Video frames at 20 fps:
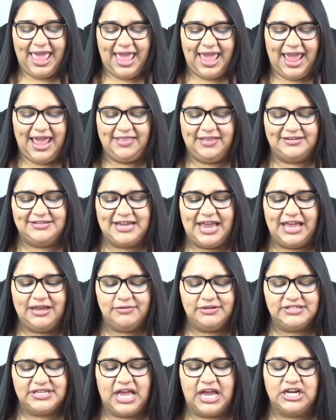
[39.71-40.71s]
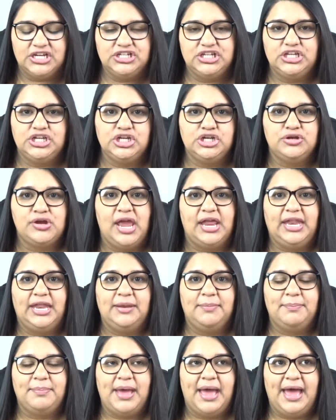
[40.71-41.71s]
And the tag was actually
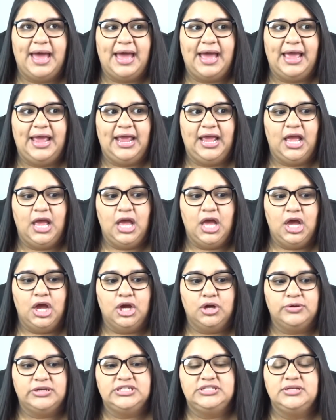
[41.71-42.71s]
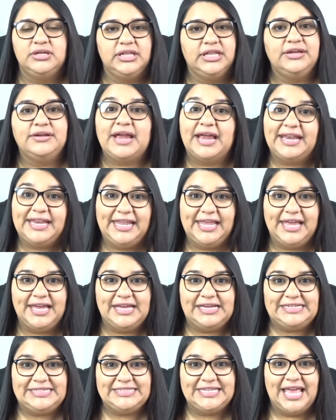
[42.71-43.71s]
created by Krystal Klear
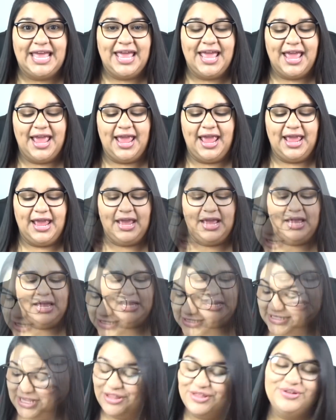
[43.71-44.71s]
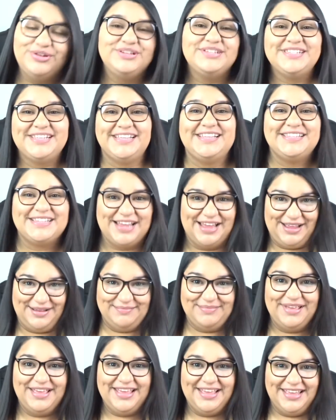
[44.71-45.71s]
Ideas and
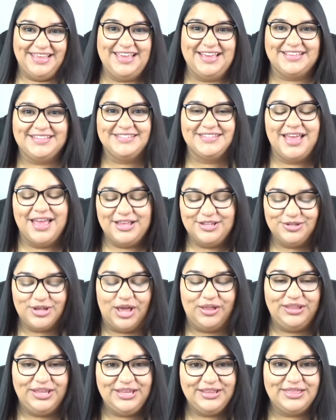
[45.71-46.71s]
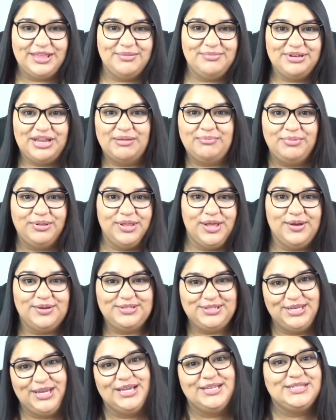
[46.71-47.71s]
southernteetime. Yes, so I'll link them down below
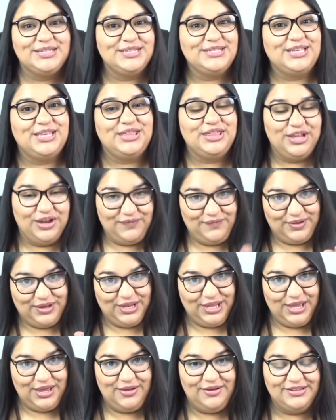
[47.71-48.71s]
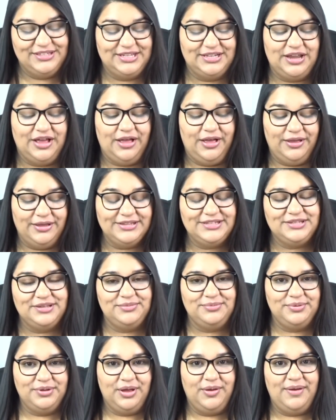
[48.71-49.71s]
so you guys can see their videos, and I'll
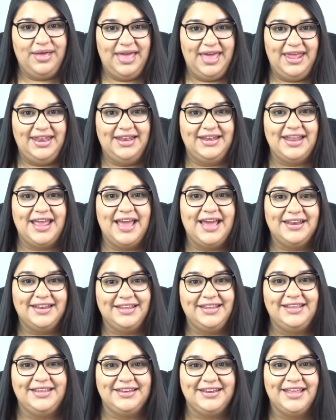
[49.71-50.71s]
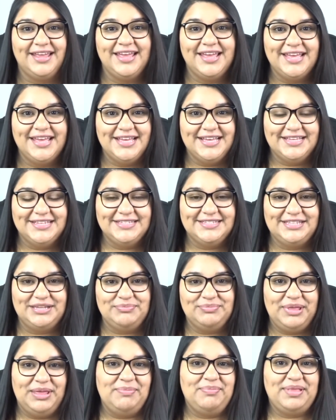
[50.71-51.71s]
also go ahead and add in
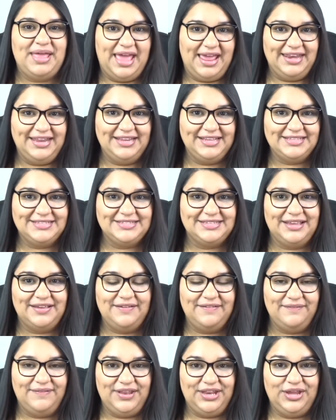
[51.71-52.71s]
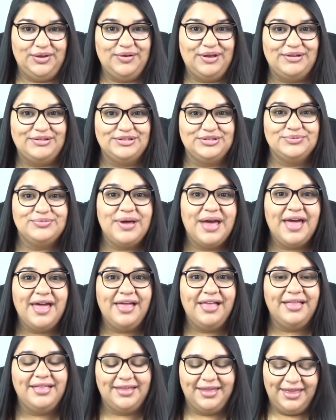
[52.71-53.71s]
Simply Planning's video as
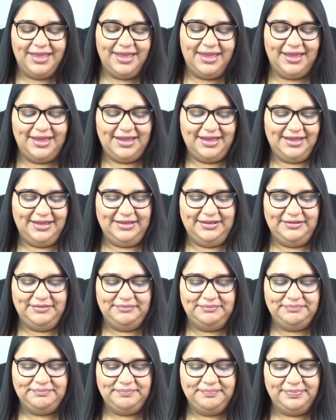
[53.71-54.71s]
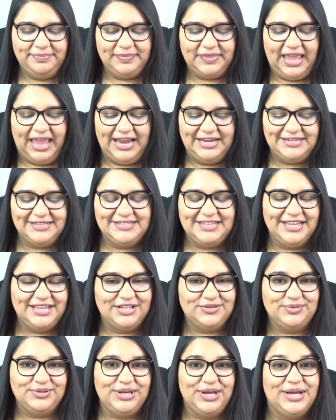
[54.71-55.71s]
well. I just think
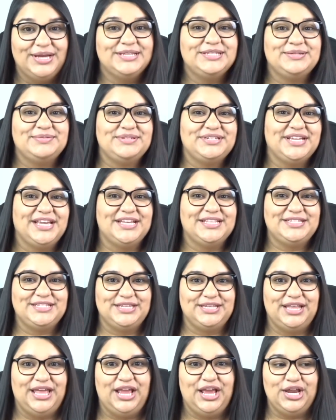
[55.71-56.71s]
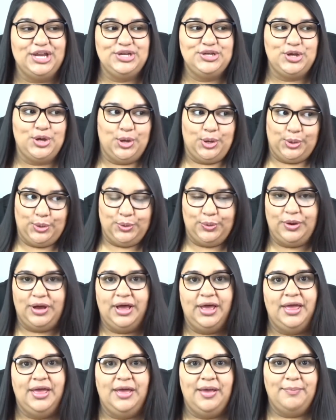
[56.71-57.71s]
it's really awesome to get to like know
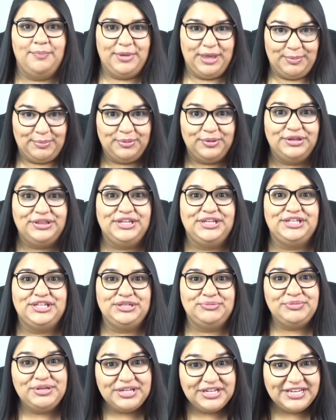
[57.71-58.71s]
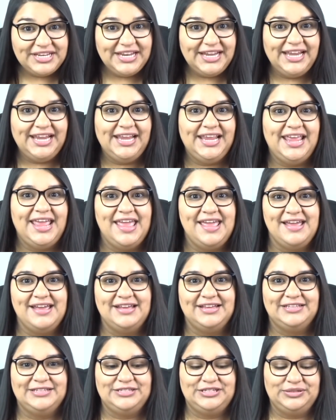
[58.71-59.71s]
people in the community
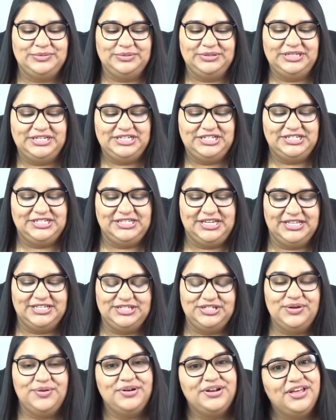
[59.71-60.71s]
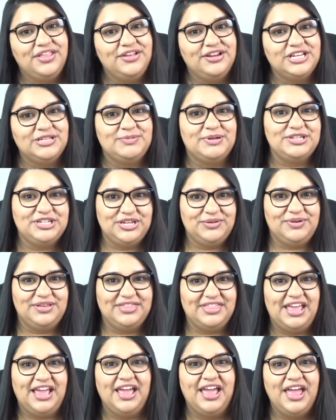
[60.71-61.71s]
and to really just get to know one another, especially with
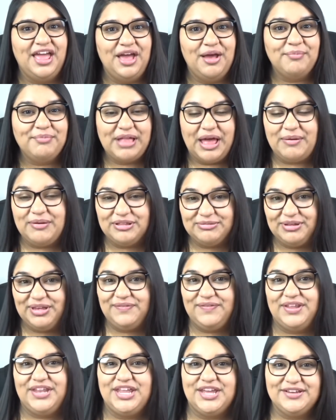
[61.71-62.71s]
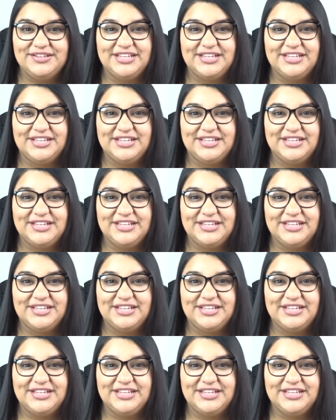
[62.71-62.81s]
like Plan With Me videos.